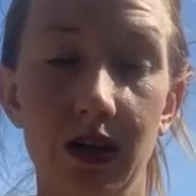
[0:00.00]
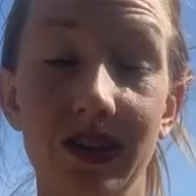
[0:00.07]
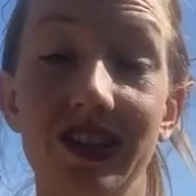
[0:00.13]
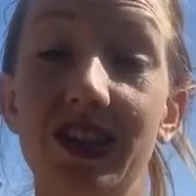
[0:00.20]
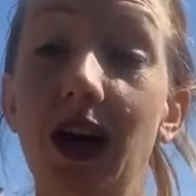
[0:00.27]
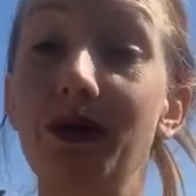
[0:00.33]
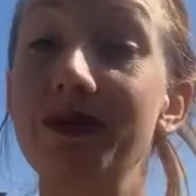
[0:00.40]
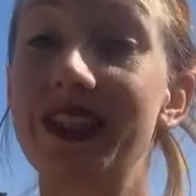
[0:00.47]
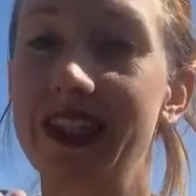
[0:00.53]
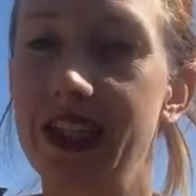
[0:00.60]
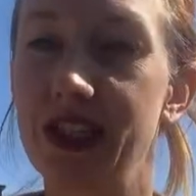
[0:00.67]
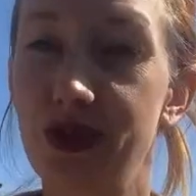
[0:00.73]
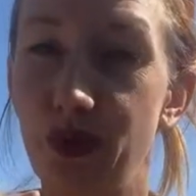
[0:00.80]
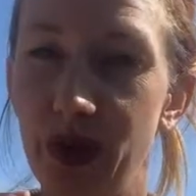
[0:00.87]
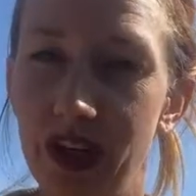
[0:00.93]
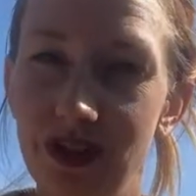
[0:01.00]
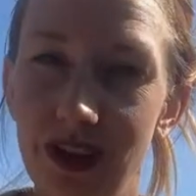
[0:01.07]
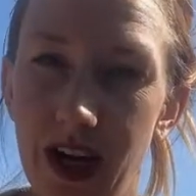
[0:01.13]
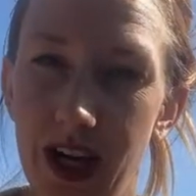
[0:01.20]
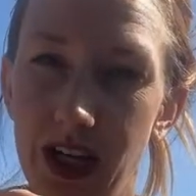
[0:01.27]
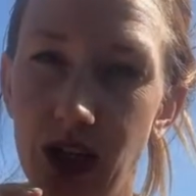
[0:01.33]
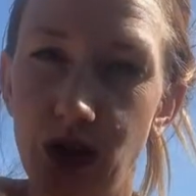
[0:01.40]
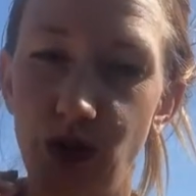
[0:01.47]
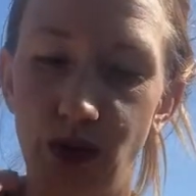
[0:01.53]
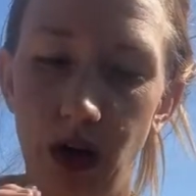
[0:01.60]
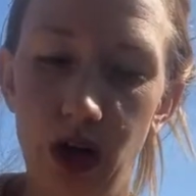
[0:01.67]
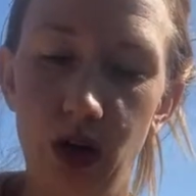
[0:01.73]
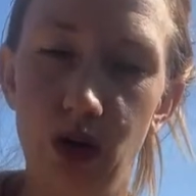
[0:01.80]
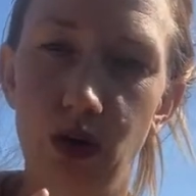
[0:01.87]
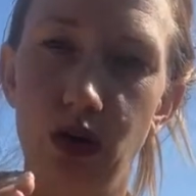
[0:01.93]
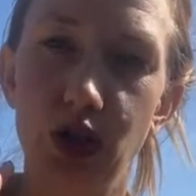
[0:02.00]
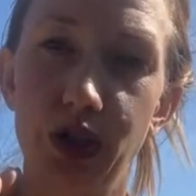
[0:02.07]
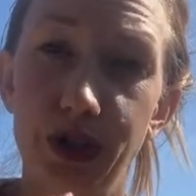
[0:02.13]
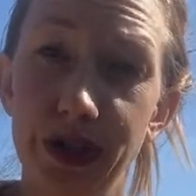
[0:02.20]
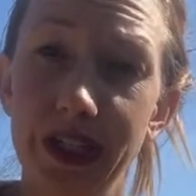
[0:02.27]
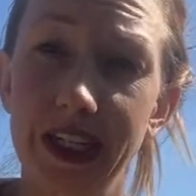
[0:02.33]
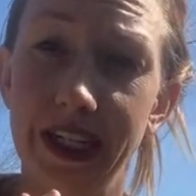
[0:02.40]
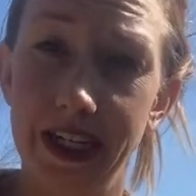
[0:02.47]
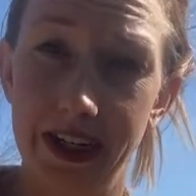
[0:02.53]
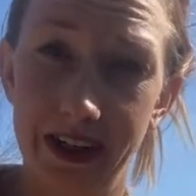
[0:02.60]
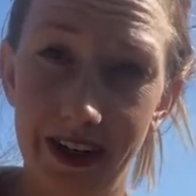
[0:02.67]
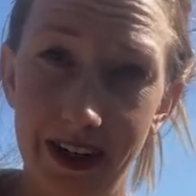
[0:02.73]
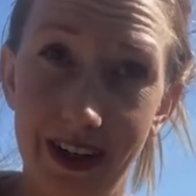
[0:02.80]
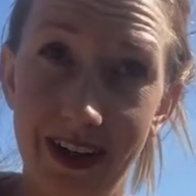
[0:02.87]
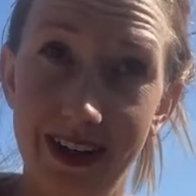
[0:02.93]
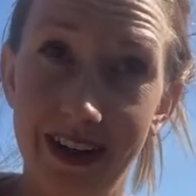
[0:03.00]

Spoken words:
some seeds will not grow good here